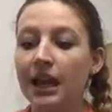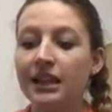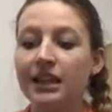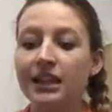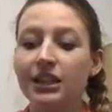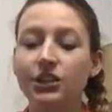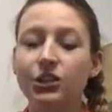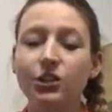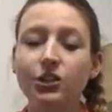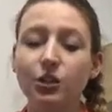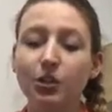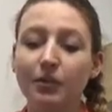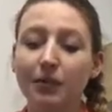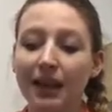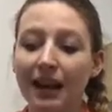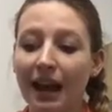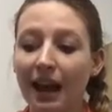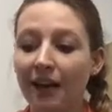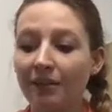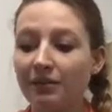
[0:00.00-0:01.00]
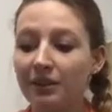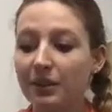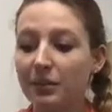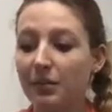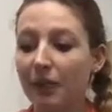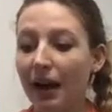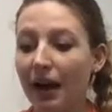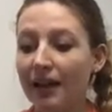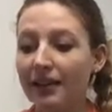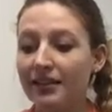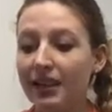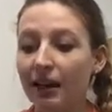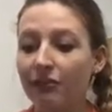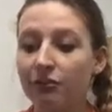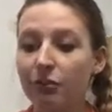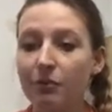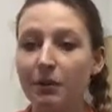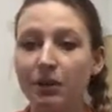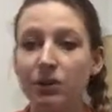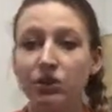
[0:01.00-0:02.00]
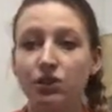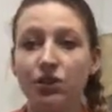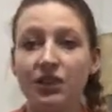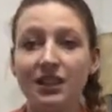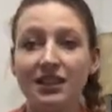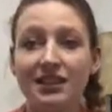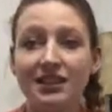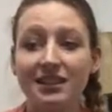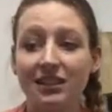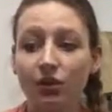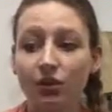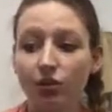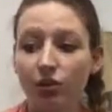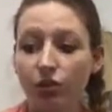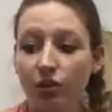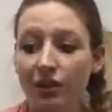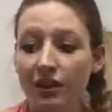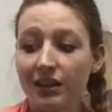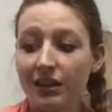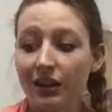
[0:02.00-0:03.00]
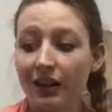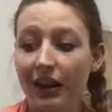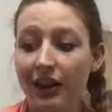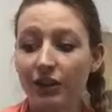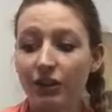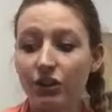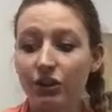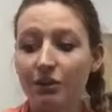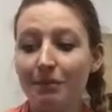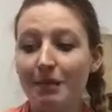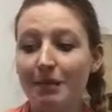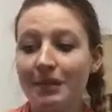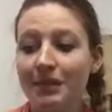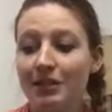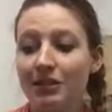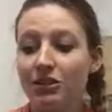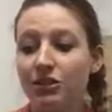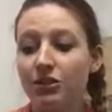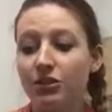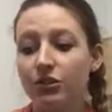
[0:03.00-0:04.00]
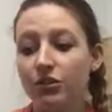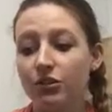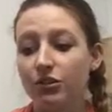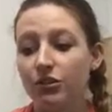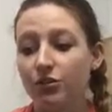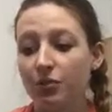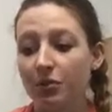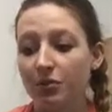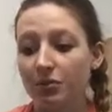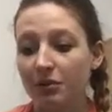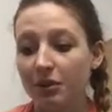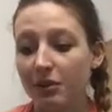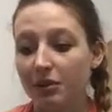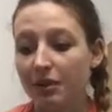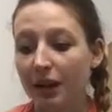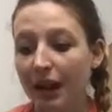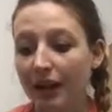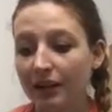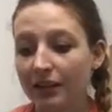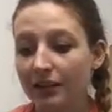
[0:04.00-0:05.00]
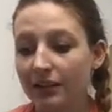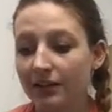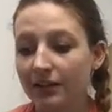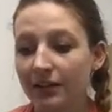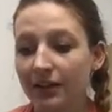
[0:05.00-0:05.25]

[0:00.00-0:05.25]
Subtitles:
Teachers who may have this bias have to make sure they still treat their LGBT students with respect.